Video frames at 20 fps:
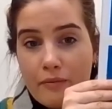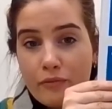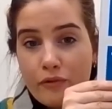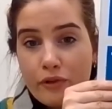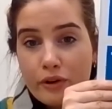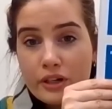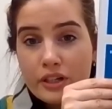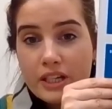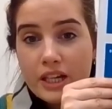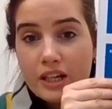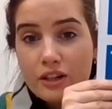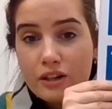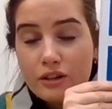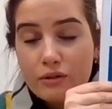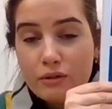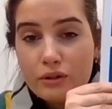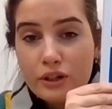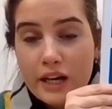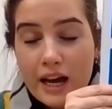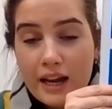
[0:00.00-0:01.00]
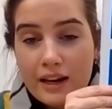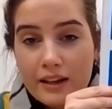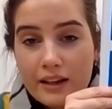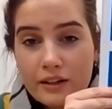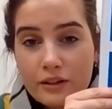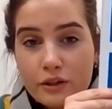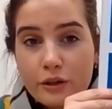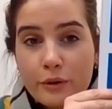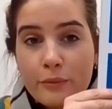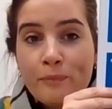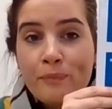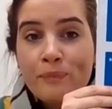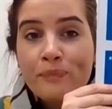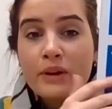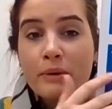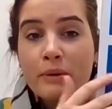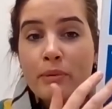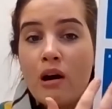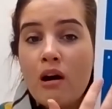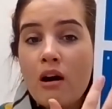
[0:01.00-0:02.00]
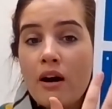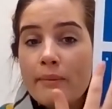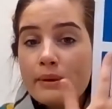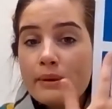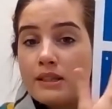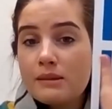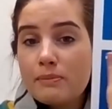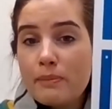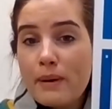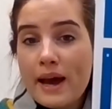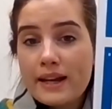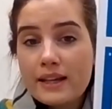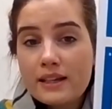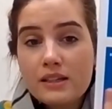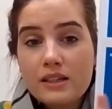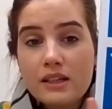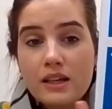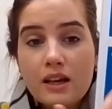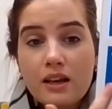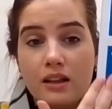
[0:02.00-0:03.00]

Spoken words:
for additional challenge. But I would spend